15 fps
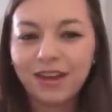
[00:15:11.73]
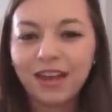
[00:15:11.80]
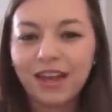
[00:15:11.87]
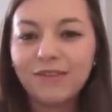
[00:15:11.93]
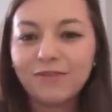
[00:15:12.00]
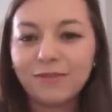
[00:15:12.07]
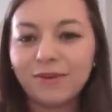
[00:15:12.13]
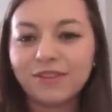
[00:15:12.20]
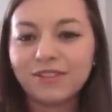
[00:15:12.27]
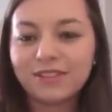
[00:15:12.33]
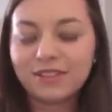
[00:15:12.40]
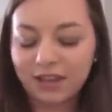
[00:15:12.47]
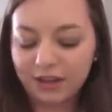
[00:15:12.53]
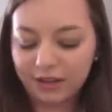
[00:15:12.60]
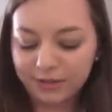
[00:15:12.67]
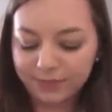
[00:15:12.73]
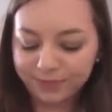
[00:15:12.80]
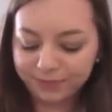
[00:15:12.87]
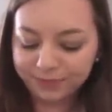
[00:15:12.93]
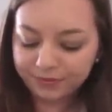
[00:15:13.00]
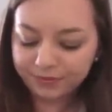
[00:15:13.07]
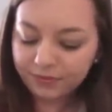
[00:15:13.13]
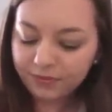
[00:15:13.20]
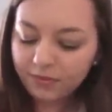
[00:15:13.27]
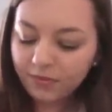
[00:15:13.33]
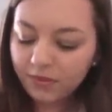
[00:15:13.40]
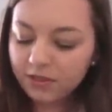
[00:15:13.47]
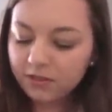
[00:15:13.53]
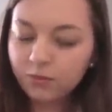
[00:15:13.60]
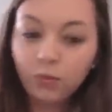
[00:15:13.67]
infamous
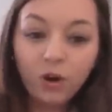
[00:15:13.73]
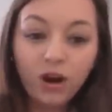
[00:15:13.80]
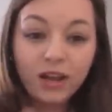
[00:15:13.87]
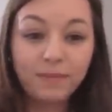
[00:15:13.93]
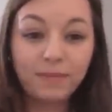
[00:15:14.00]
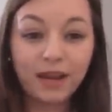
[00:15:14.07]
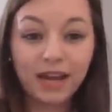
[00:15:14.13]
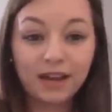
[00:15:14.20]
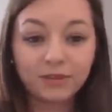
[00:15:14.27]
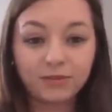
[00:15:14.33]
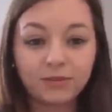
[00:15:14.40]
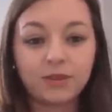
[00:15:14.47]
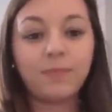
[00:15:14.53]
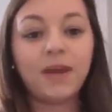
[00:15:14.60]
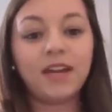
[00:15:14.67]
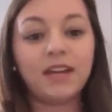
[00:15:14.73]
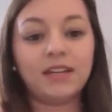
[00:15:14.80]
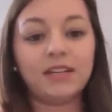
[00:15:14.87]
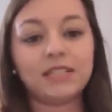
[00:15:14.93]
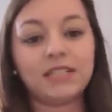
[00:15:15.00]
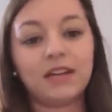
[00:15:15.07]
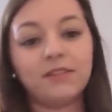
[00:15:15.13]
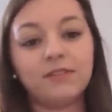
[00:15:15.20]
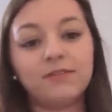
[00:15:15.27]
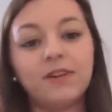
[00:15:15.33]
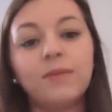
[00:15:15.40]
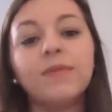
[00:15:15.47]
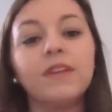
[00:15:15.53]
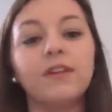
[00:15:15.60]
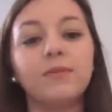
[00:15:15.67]
white blouse, the pink down the
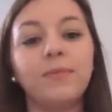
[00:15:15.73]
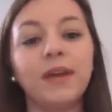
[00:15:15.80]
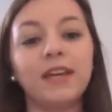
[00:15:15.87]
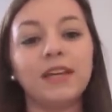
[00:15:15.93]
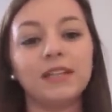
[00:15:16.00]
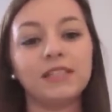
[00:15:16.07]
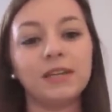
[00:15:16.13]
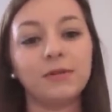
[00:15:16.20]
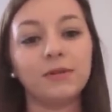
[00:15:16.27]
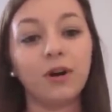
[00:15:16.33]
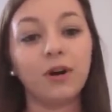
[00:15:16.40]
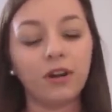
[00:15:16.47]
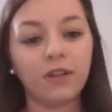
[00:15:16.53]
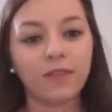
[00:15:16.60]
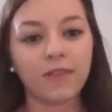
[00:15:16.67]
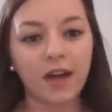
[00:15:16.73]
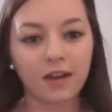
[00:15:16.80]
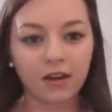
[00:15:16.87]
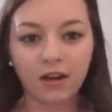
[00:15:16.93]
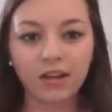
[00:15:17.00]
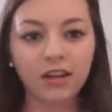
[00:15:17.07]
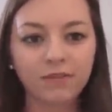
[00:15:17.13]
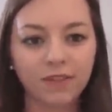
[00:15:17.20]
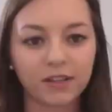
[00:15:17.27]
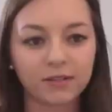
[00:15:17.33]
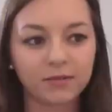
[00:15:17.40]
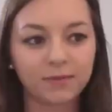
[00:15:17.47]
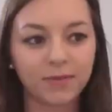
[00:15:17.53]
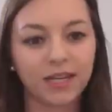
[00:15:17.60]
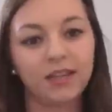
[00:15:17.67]
front, the little pink tip collar. That I love that
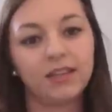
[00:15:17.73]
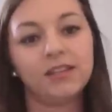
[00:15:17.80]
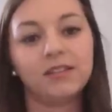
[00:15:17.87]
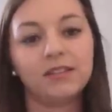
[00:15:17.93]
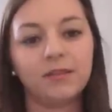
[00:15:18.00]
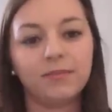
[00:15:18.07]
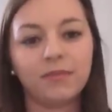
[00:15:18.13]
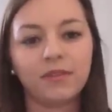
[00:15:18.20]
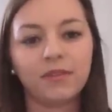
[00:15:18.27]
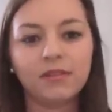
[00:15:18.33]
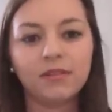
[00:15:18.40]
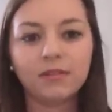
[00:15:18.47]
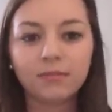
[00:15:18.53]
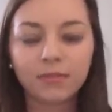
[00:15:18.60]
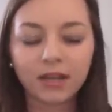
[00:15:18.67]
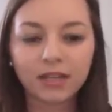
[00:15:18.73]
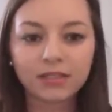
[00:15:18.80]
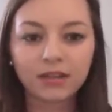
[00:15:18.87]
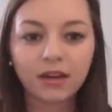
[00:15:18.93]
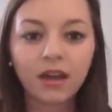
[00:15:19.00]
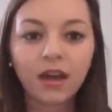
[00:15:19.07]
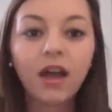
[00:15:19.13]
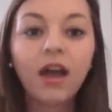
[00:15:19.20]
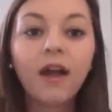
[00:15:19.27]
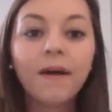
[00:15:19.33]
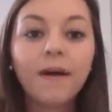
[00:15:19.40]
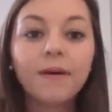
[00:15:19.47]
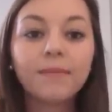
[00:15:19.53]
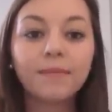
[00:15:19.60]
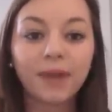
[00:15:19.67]
blazer
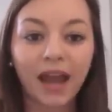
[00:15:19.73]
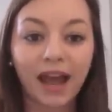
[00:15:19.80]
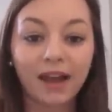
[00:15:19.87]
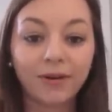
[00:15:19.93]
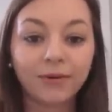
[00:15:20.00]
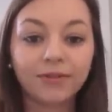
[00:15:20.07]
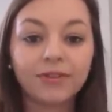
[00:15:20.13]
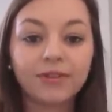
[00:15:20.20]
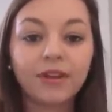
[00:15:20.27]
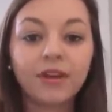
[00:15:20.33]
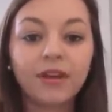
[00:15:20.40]
blouse,